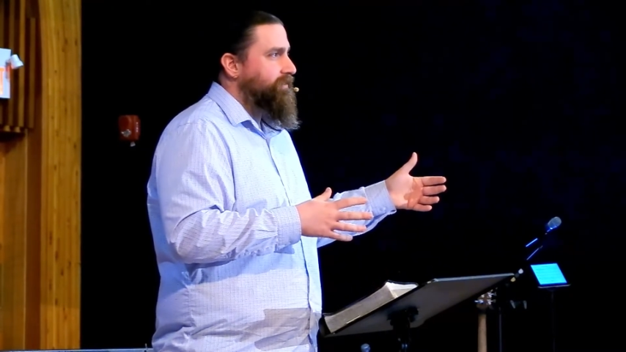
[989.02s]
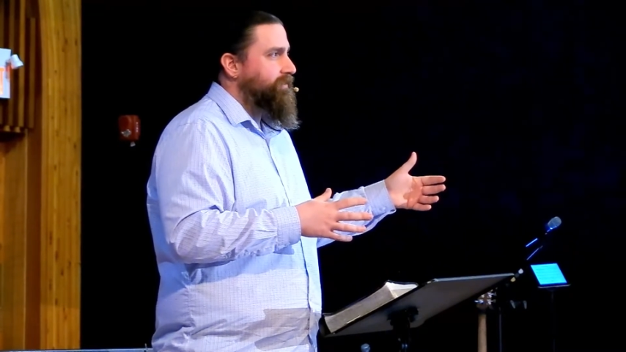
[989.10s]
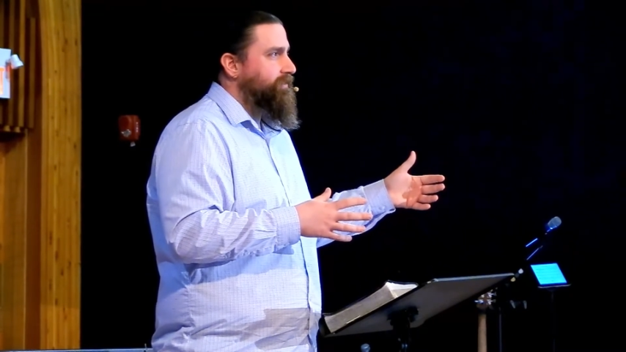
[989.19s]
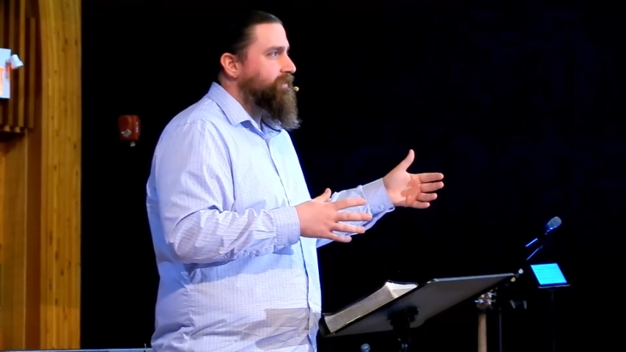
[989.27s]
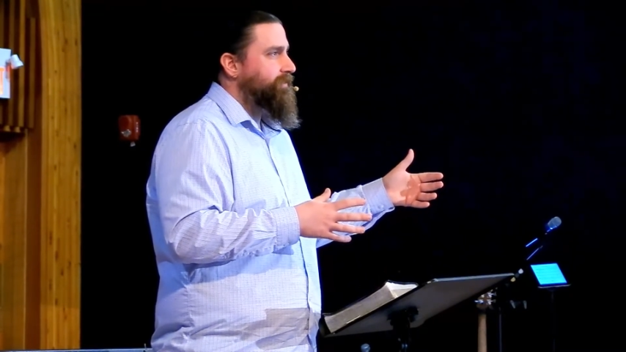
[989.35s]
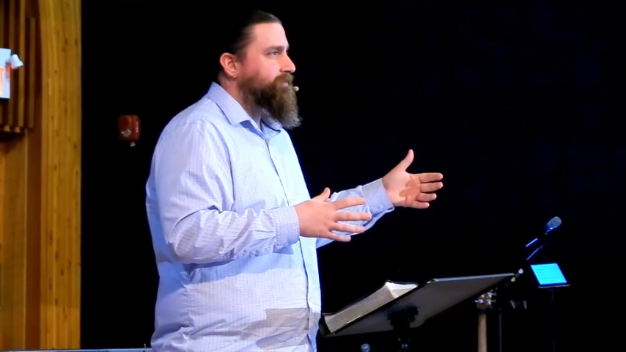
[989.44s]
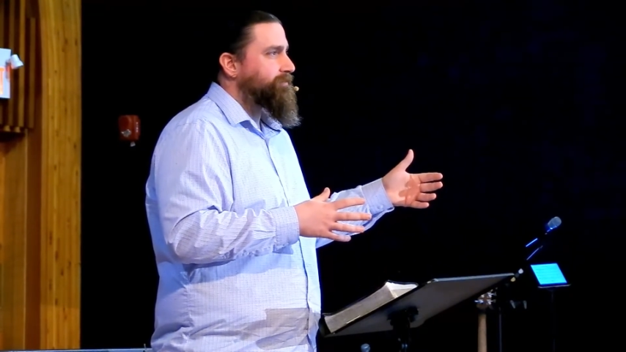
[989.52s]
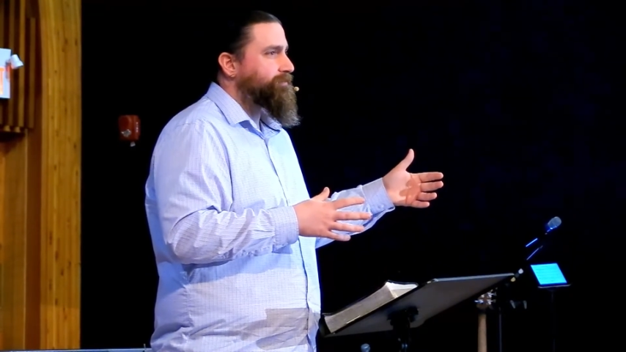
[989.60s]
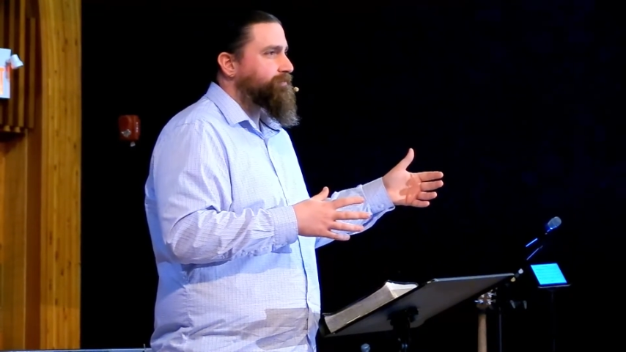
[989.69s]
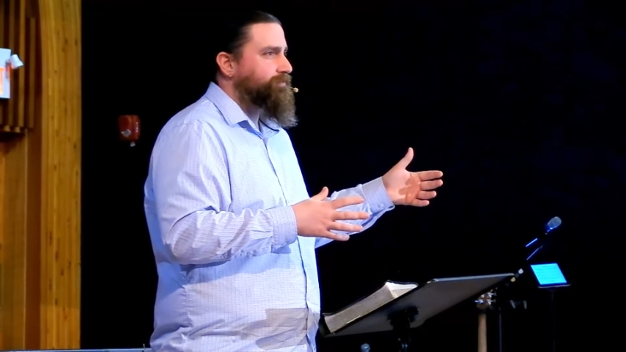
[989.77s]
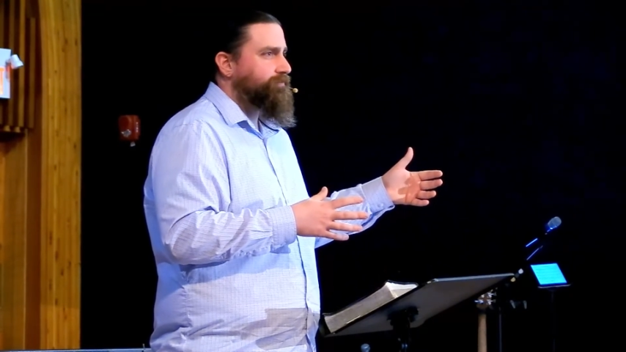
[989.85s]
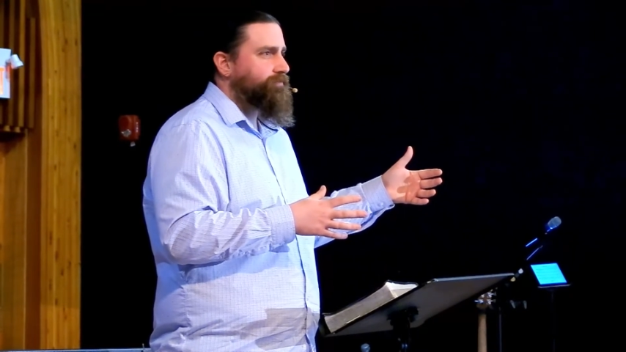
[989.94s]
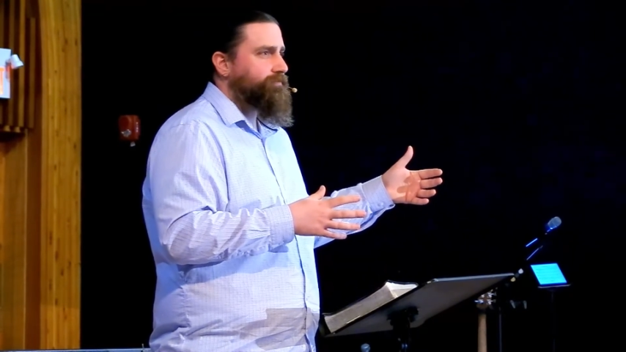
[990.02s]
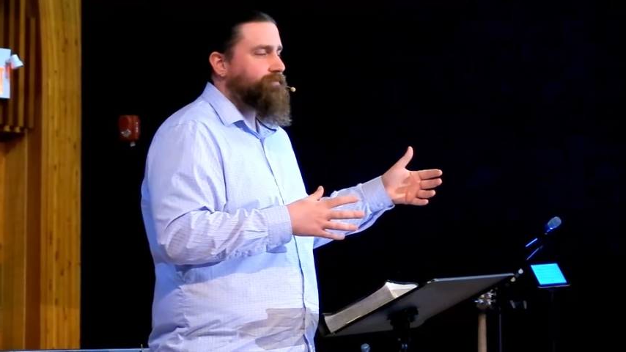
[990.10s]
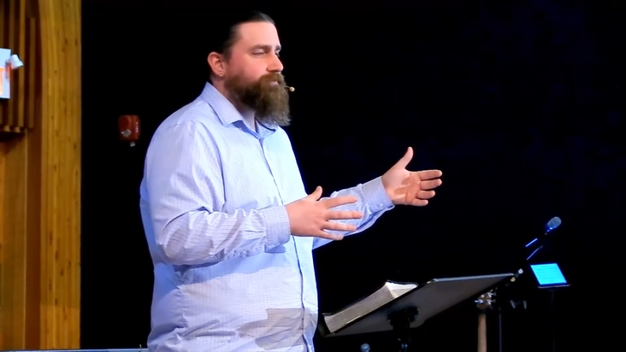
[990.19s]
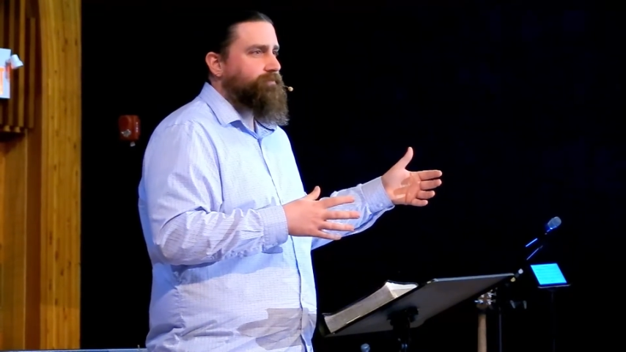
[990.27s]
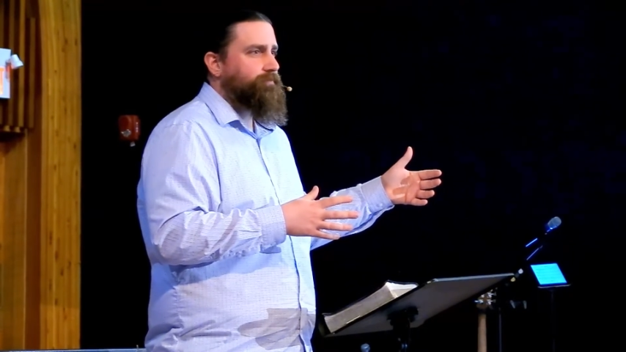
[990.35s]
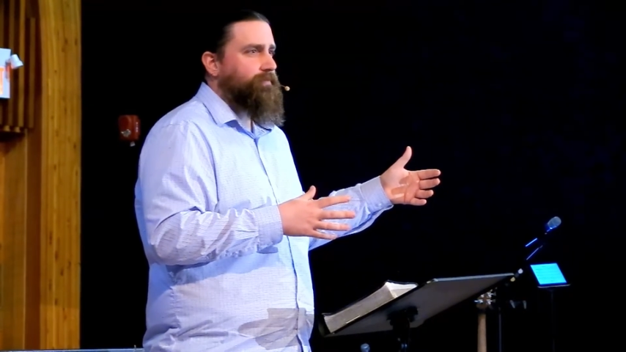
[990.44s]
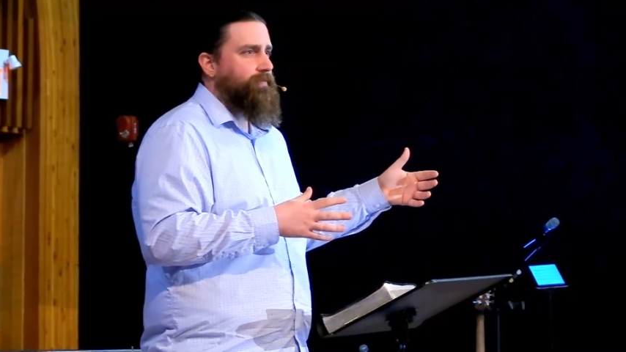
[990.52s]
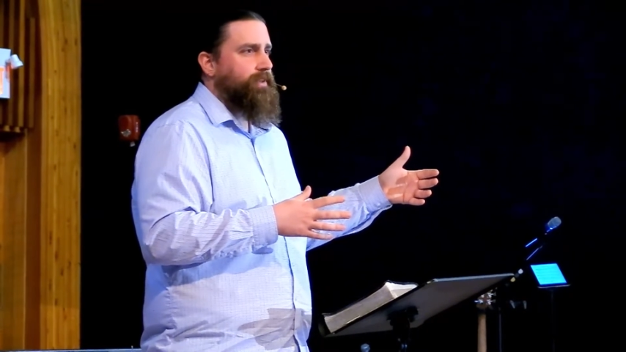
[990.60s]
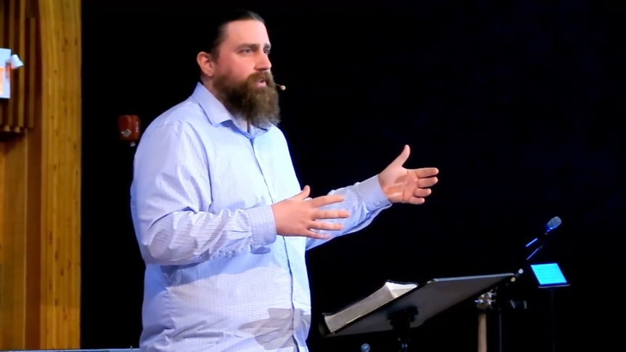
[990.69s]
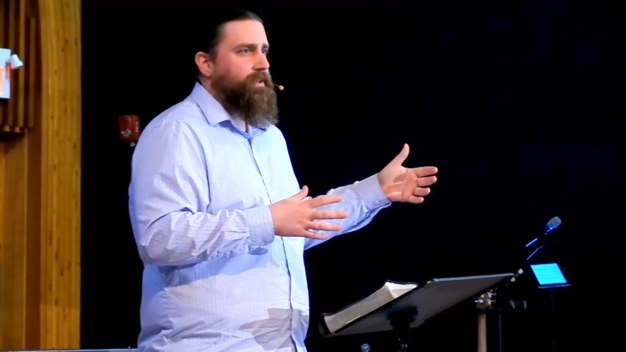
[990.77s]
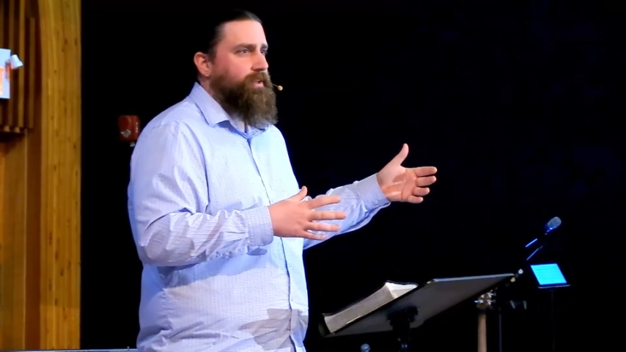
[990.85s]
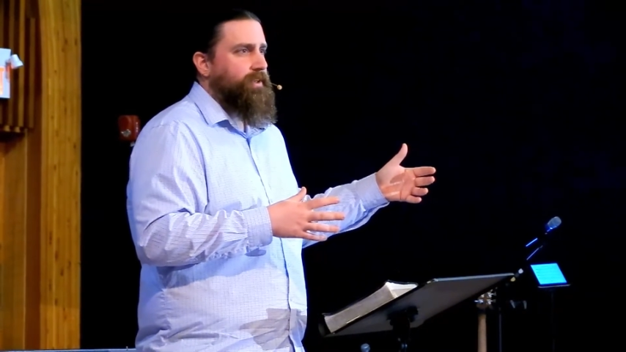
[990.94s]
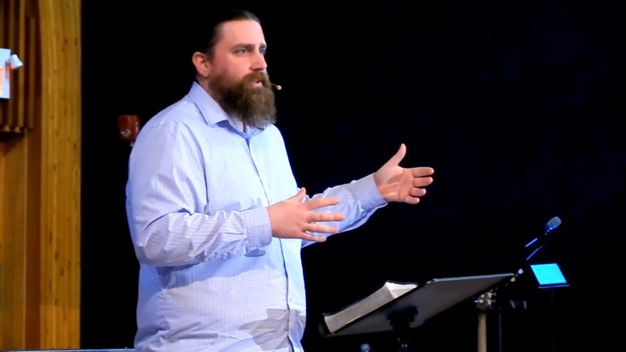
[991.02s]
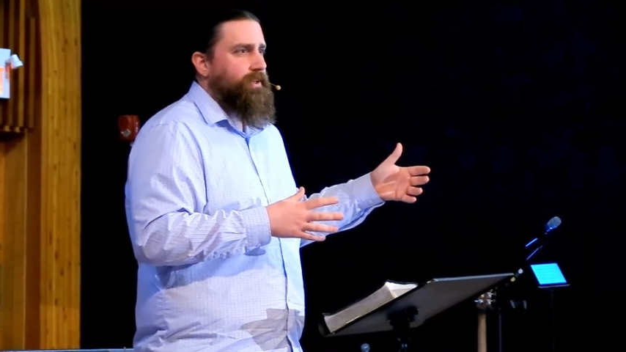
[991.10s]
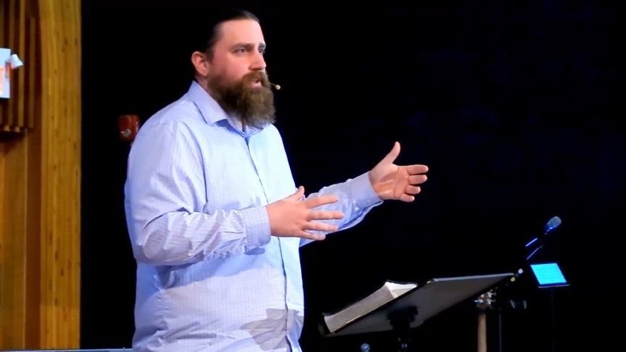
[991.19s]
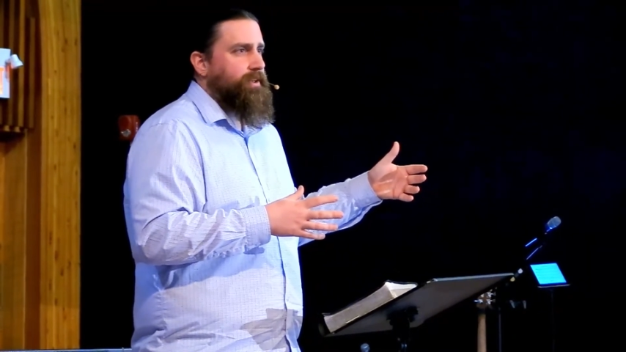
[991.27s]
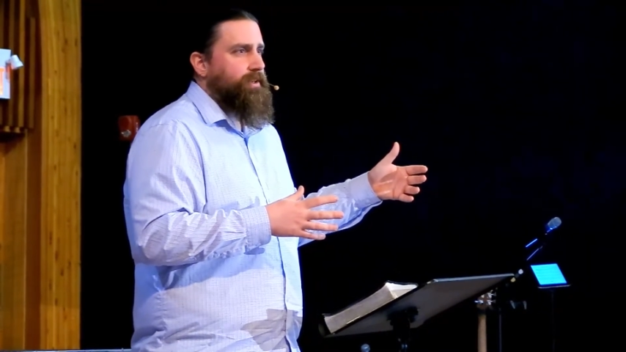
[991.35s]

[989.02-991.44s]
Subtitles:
[no speech]